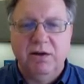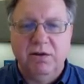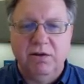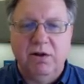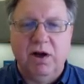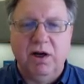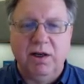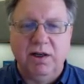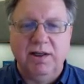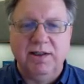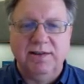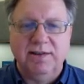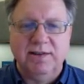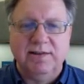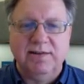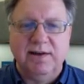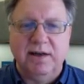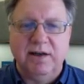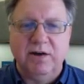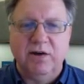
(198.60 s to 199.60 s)
log it as a
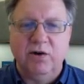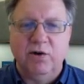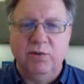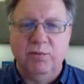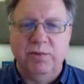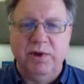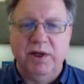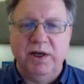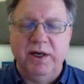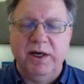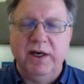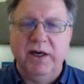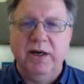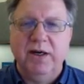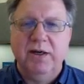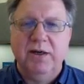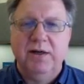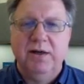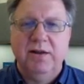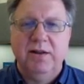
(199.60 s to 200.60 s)
technical meeting.
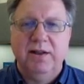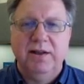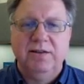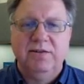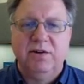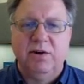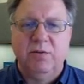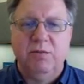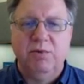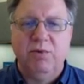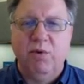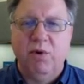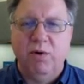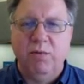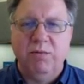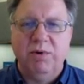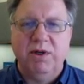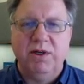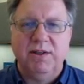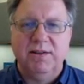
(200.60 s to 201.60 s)
These are
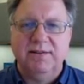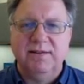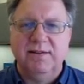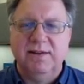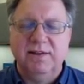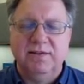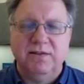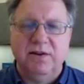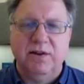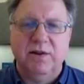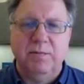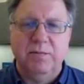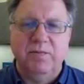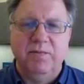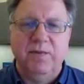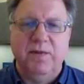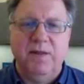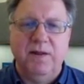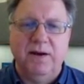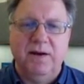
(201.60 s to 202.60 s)
important because these are
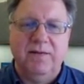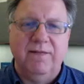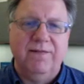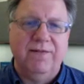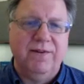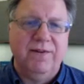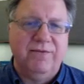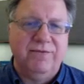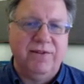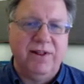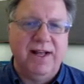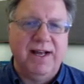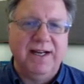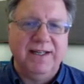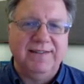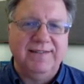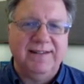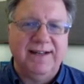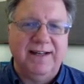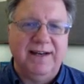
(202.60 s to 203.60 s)
the
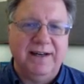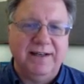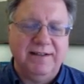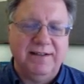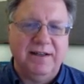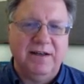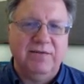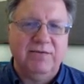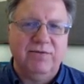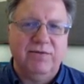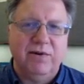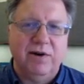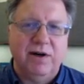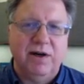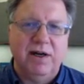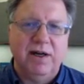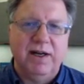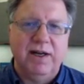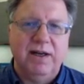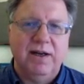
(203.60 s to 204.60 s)
flags that
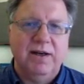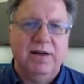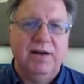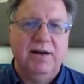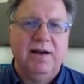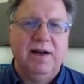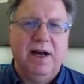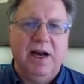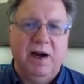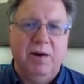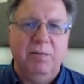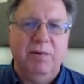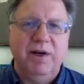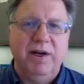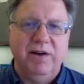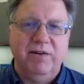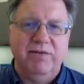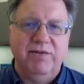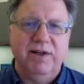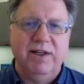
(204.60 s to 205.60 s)
identify how many
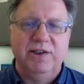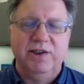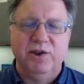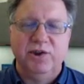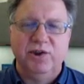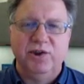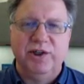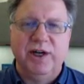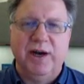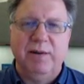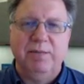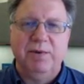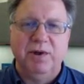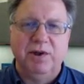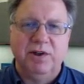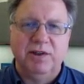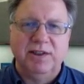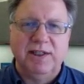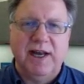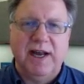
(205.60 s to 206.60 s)
events your
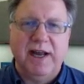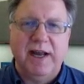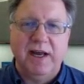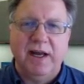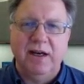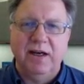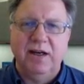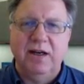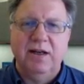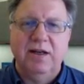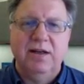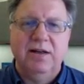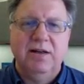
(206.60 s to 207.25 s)
chapter has had,